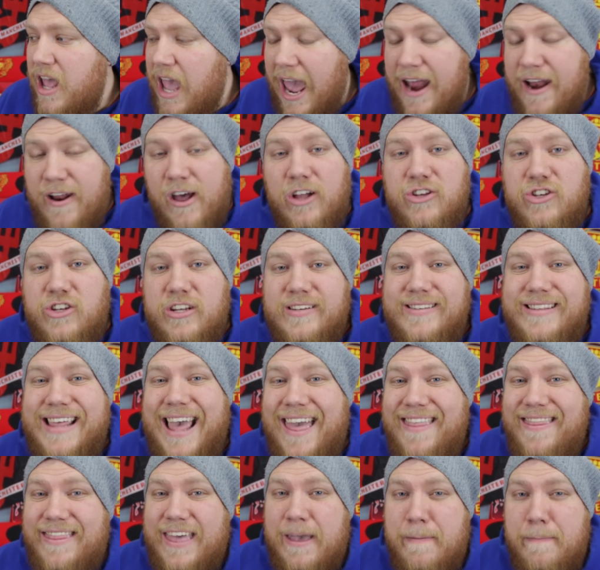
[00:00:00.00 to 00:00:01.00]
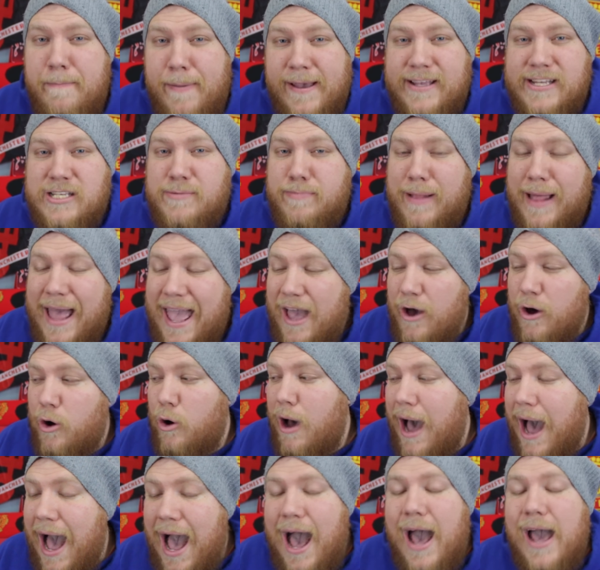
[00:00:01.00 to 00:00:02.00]
And not just that, their best player,
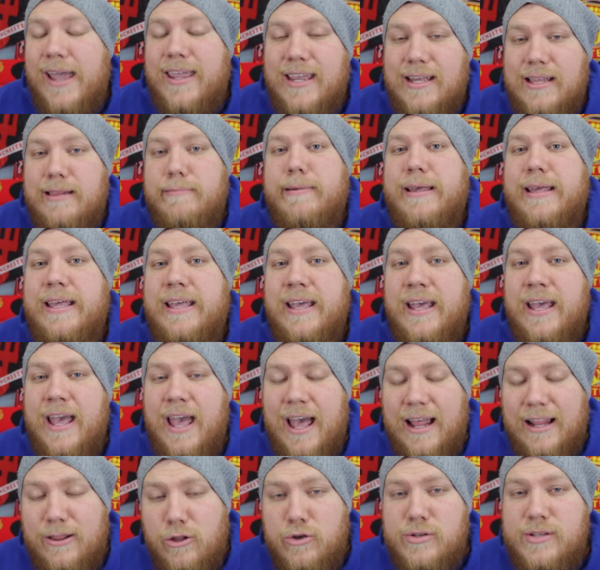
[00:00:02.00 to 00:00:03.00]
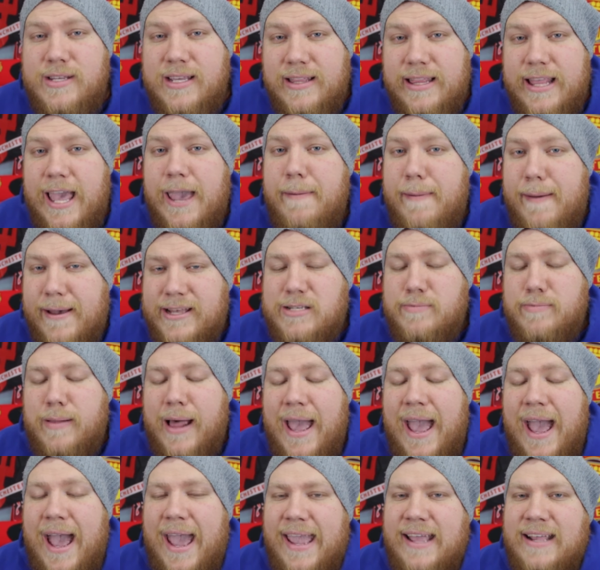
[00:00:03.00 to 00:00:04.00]
or arguably losing their best
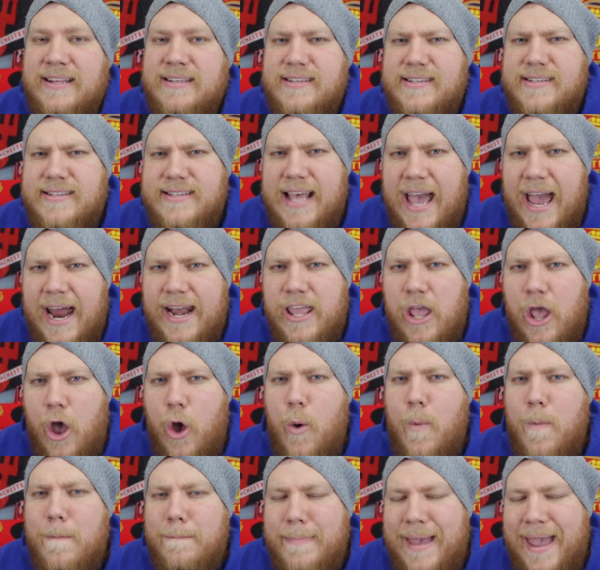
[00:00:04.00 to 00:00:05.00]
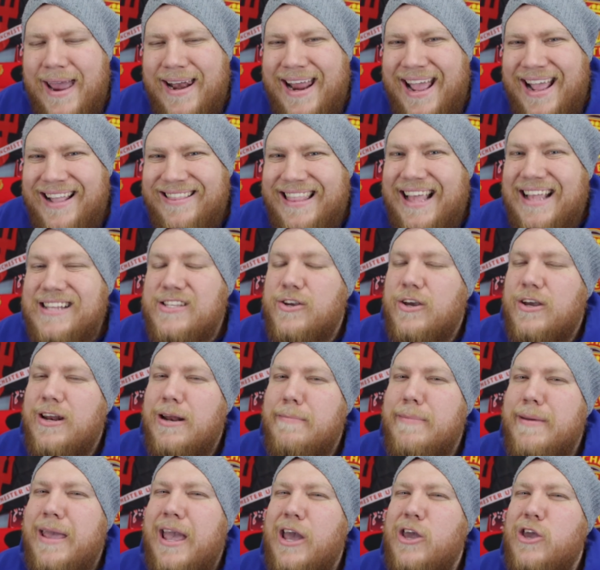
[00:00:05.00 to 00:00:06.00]
player in Sadio Mane. That's going
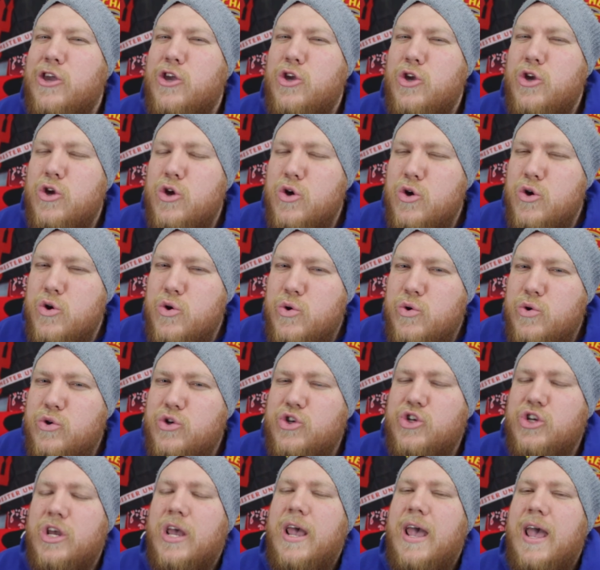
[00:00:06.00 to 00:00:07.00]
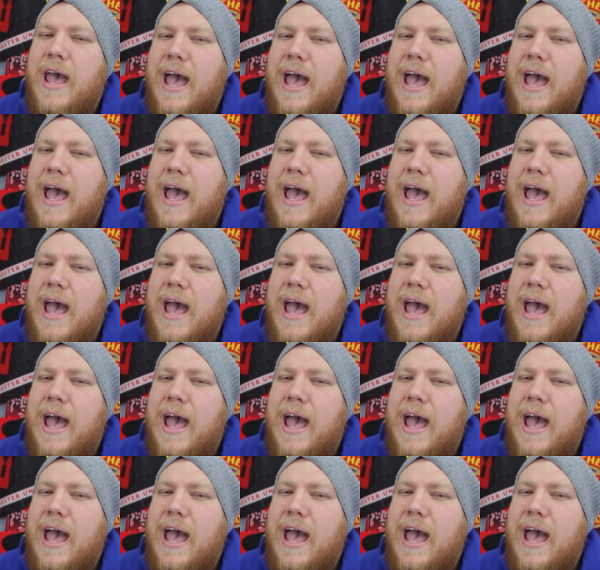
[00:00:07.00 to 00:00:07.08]
to be a huge